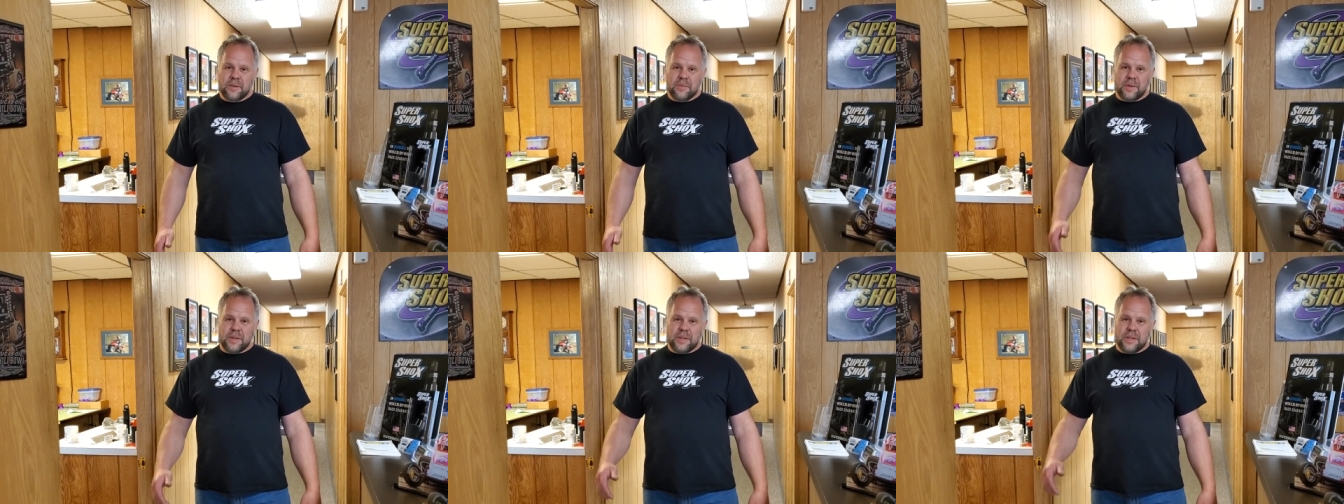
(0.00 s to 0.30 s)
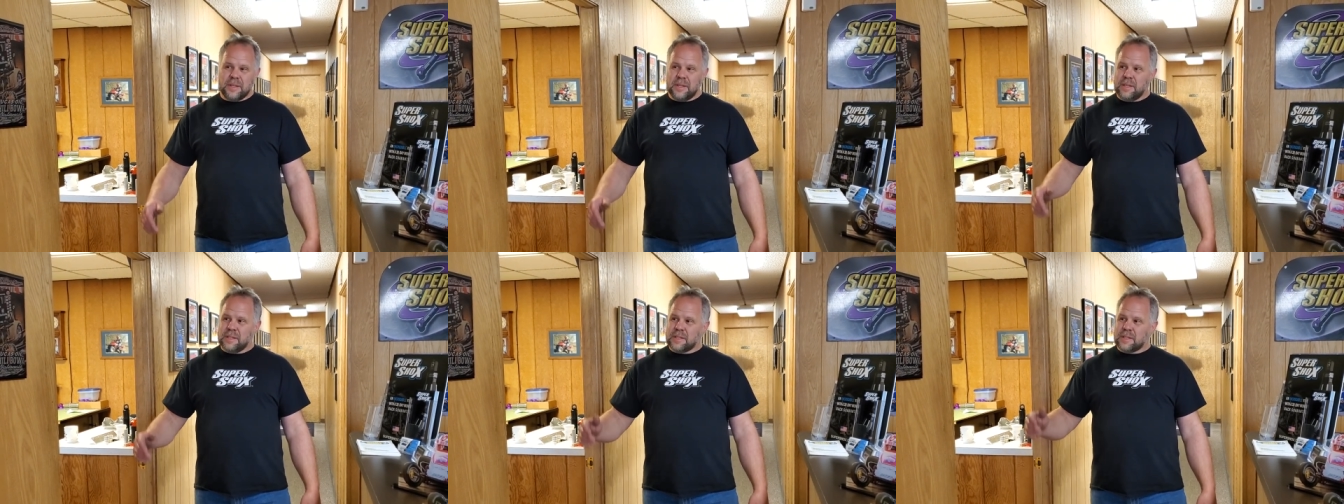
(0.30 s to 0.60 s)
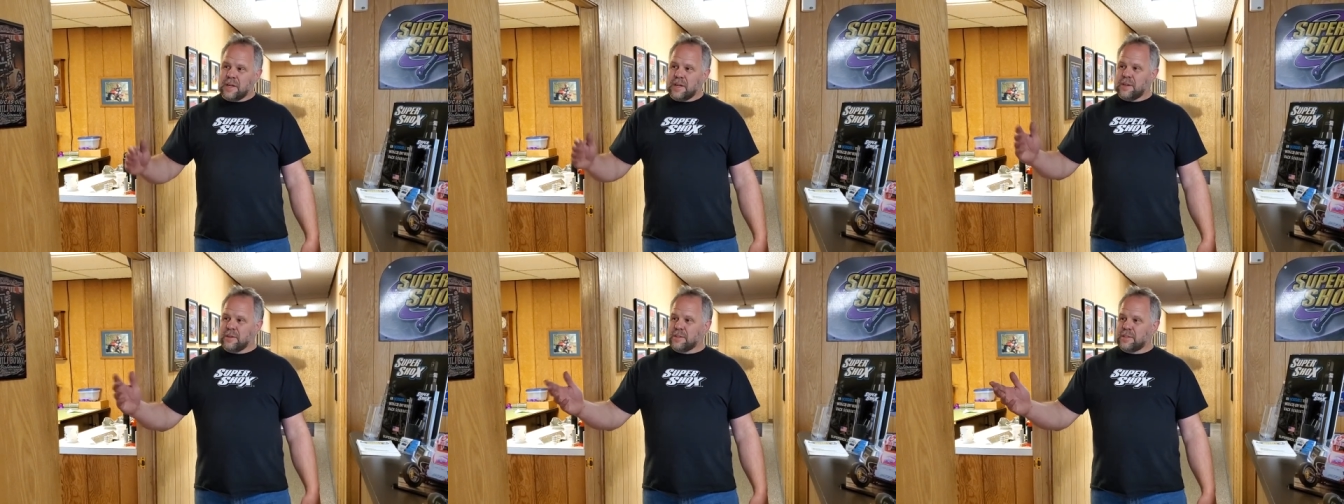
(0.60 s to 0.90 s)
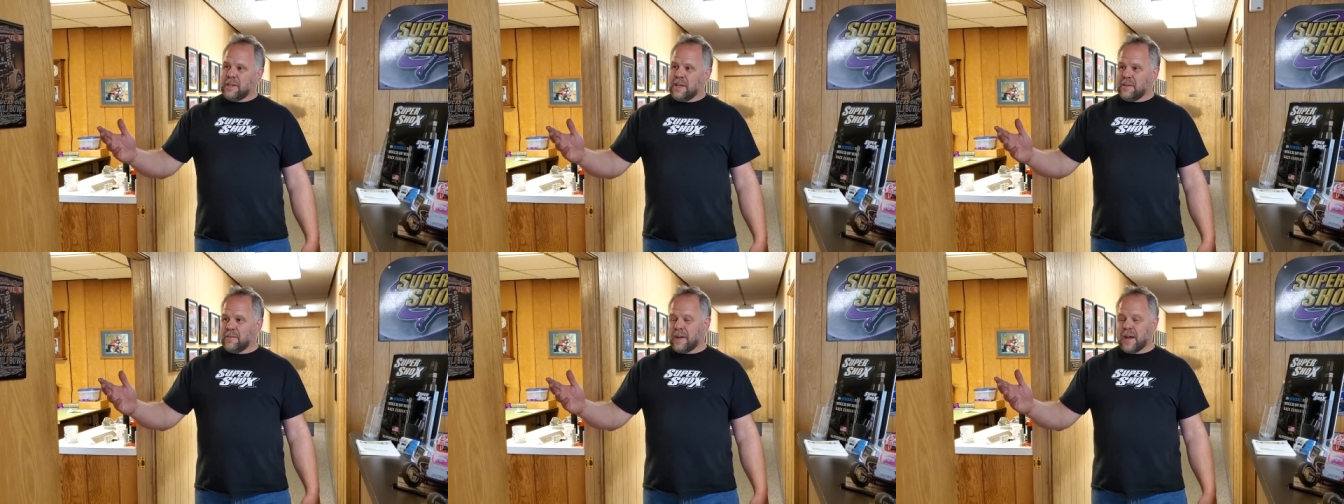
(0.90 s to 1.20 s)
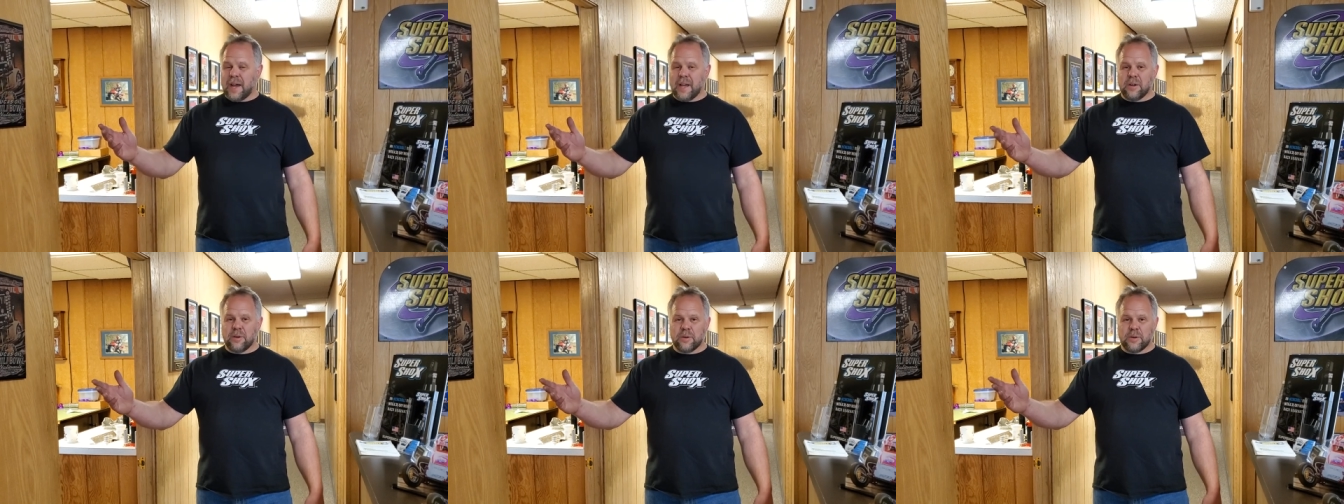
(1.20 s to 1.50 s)
when these cars have
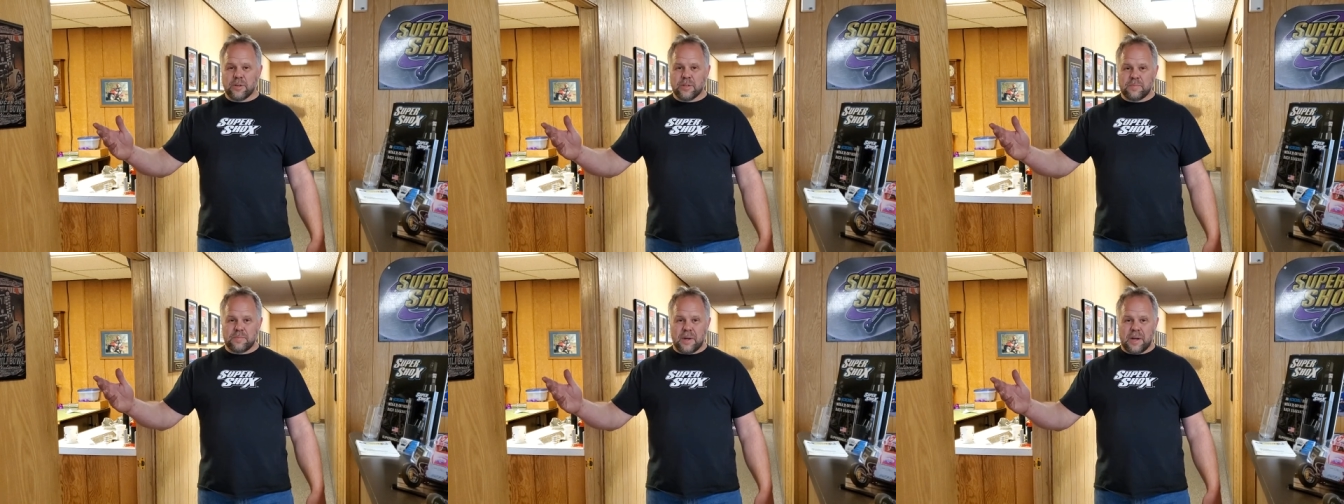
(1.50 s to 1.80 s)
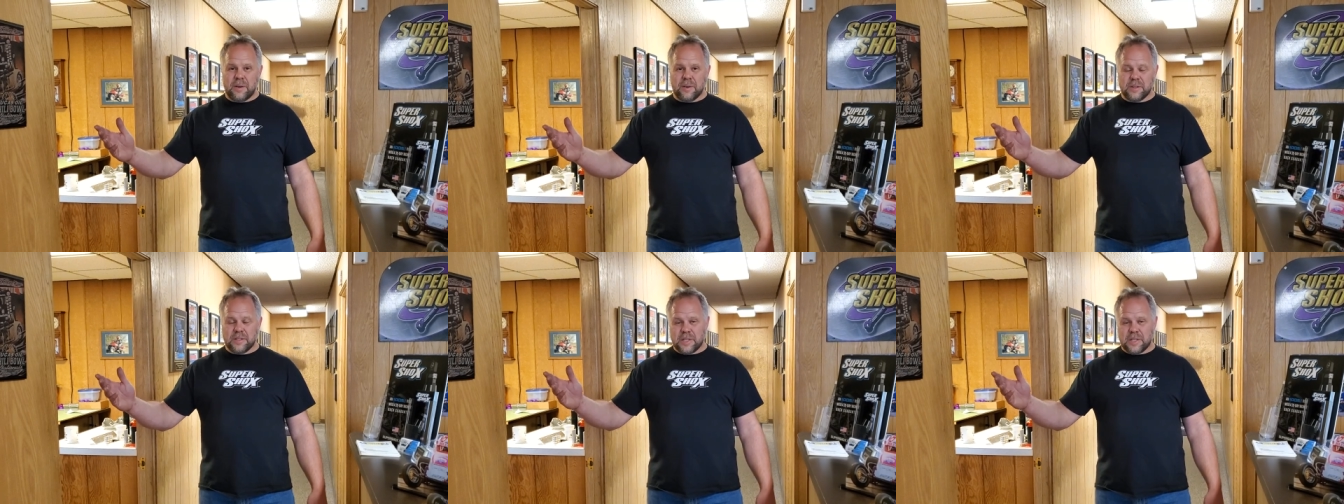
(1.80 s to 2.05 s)
high horsepower,